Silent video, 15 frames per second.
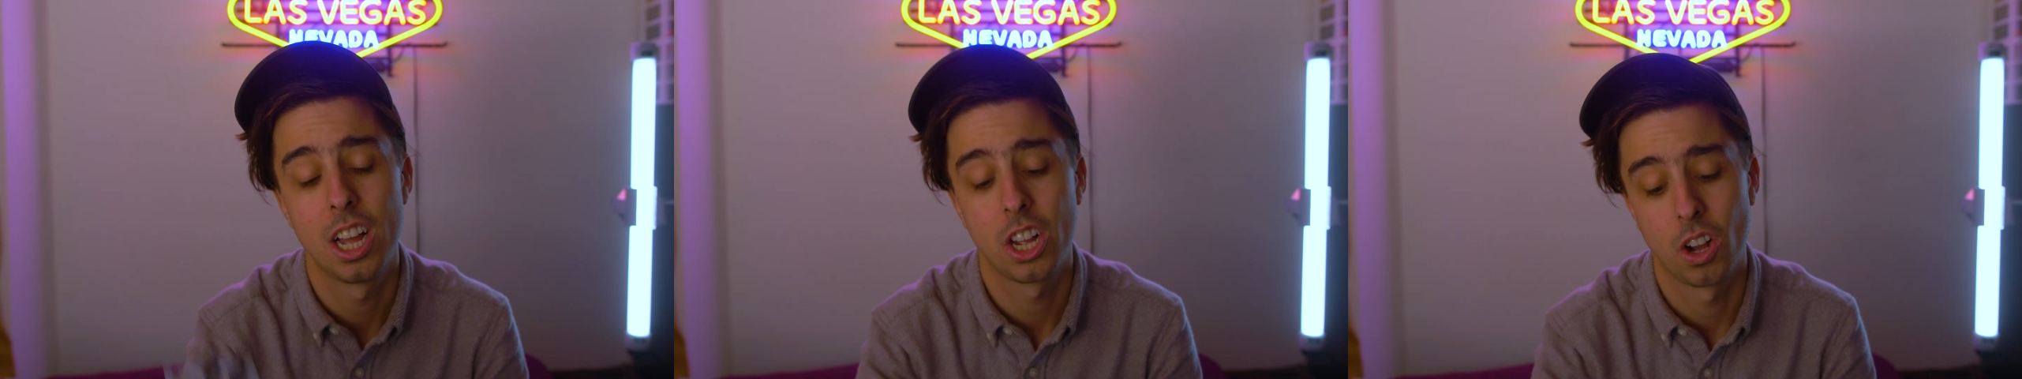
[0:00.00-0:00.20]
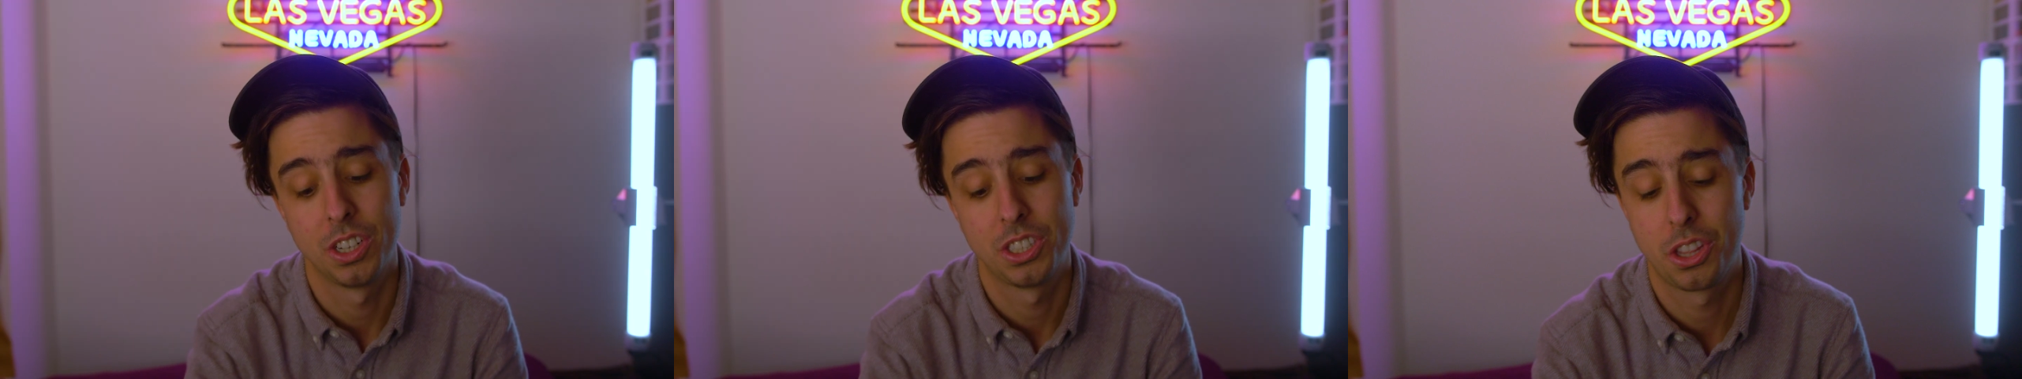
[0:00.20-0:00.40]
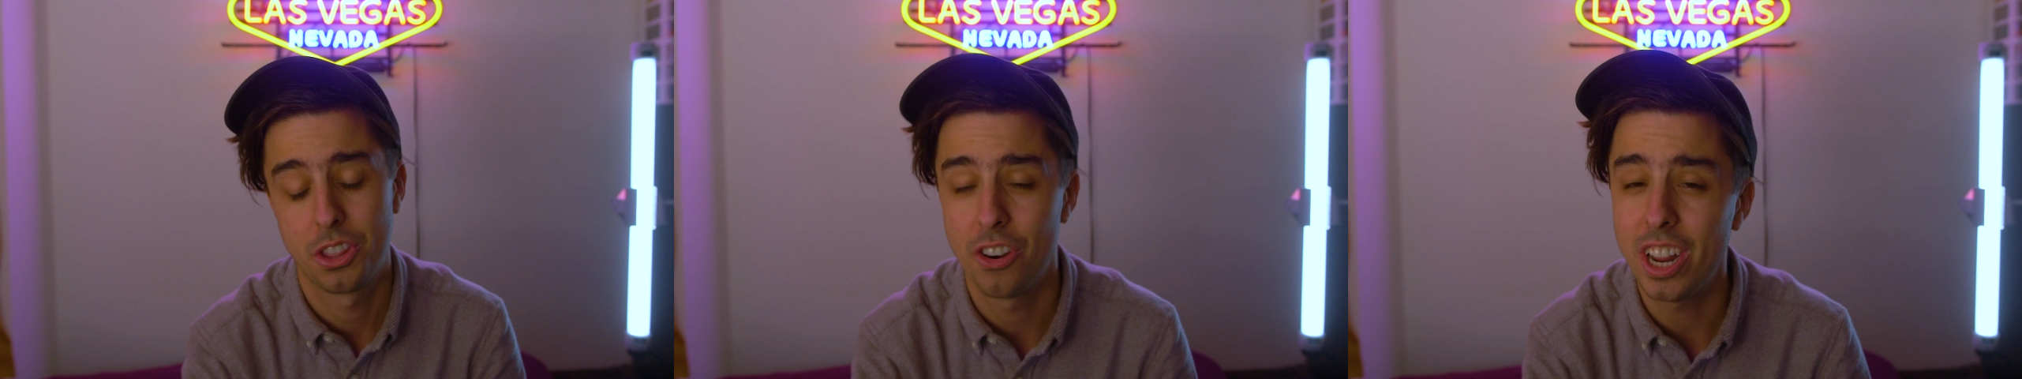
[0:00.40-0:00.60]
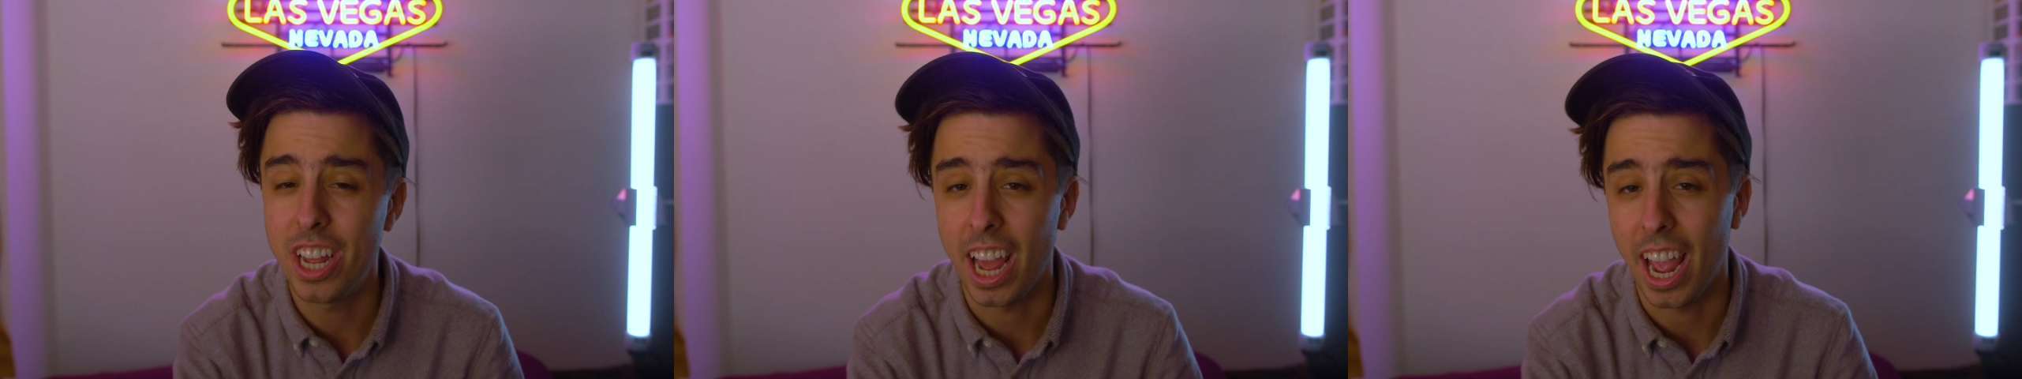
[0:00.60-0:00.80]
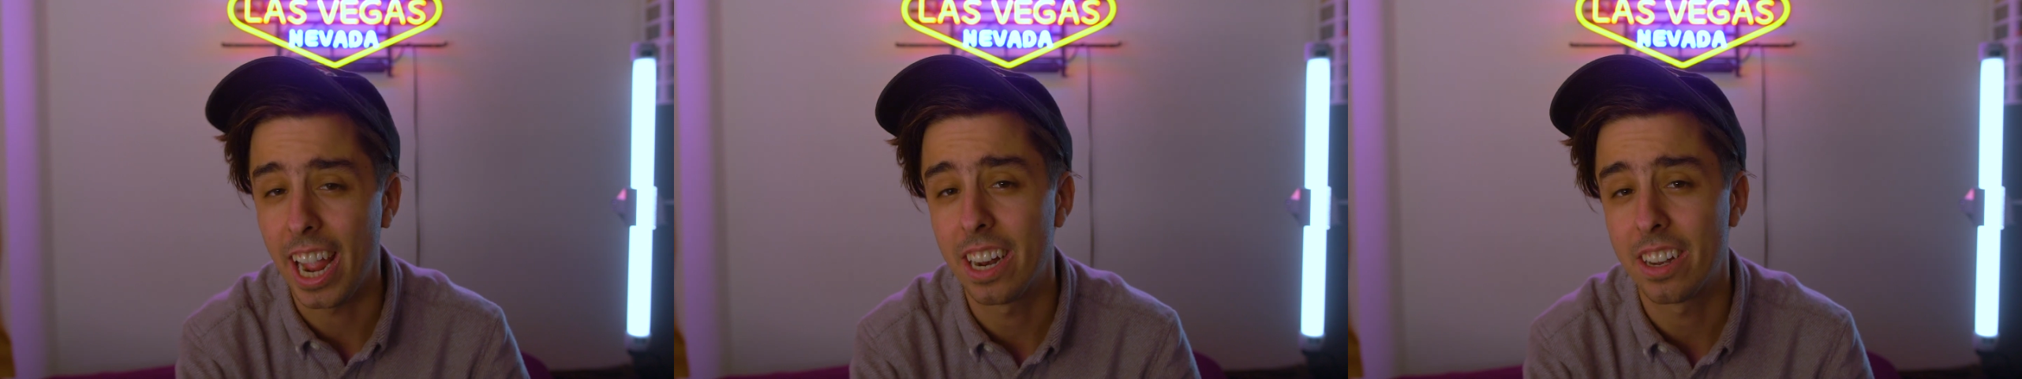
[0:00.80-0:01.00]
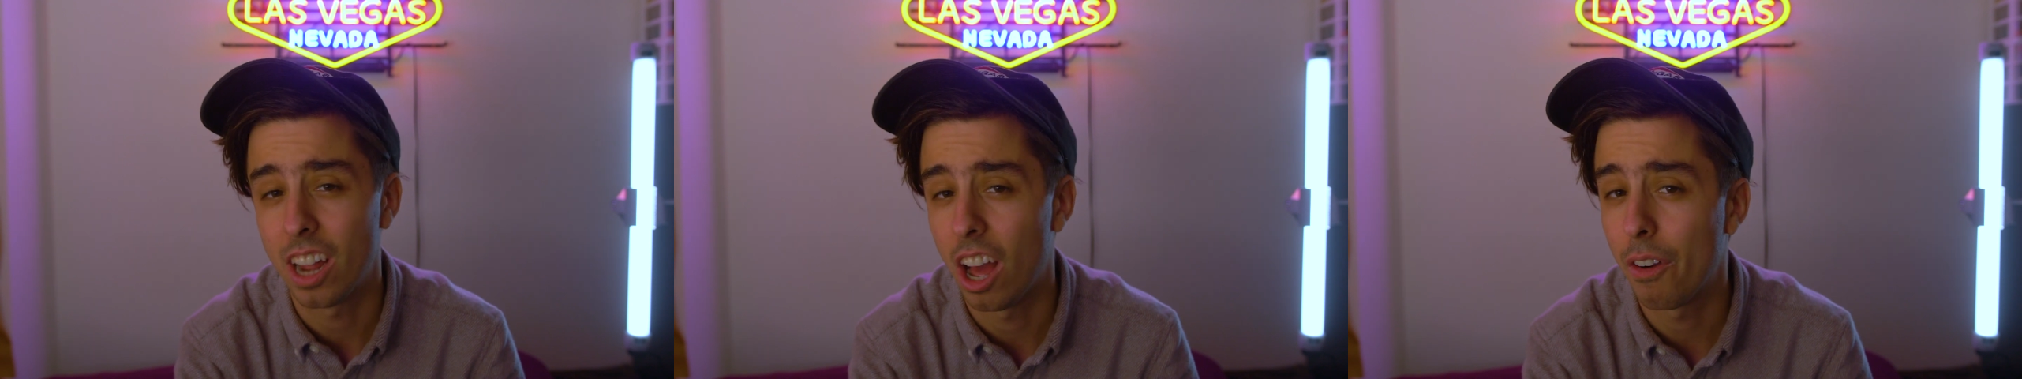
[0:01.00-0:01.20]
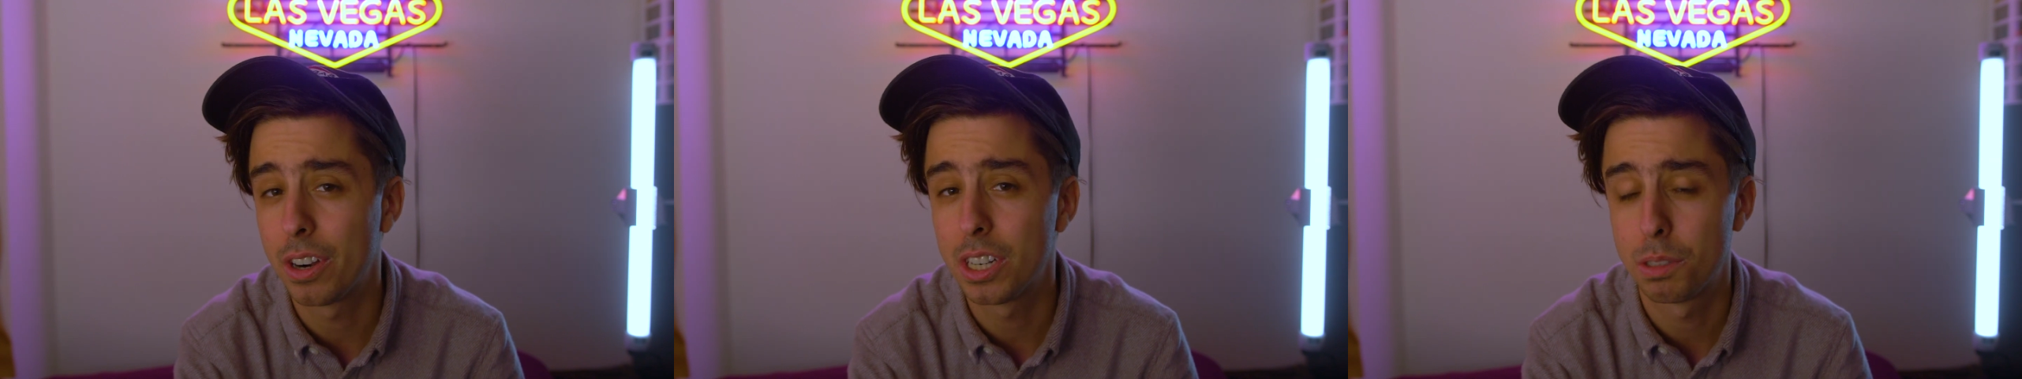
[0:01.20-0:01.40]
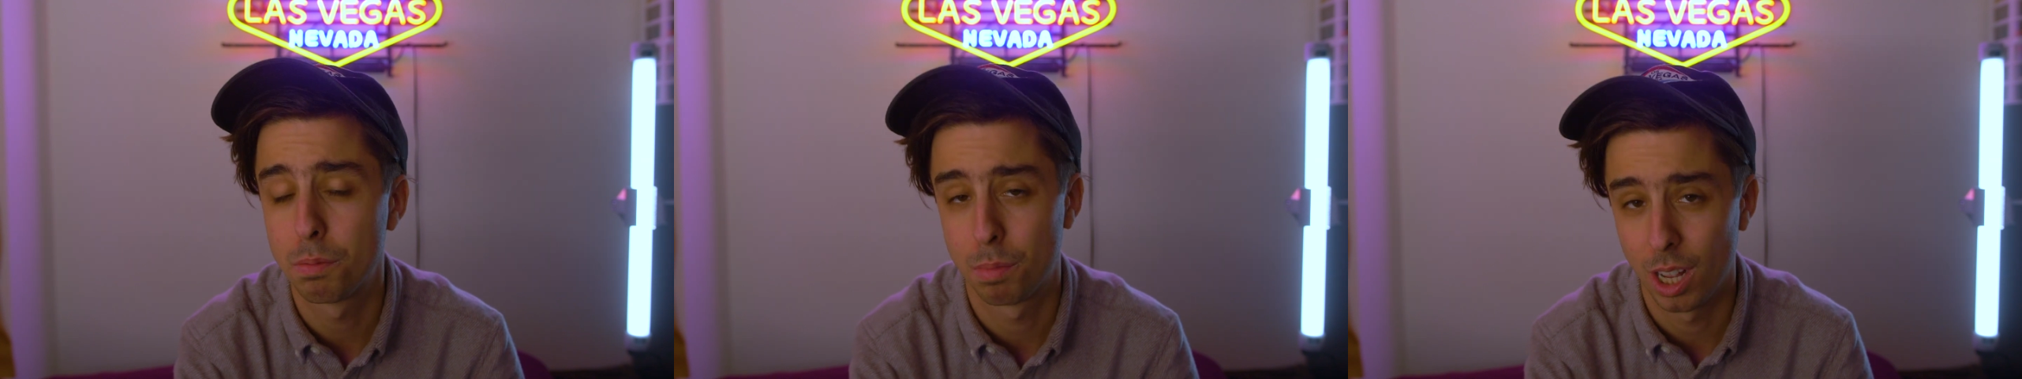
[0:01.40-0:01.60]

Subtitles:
cost $38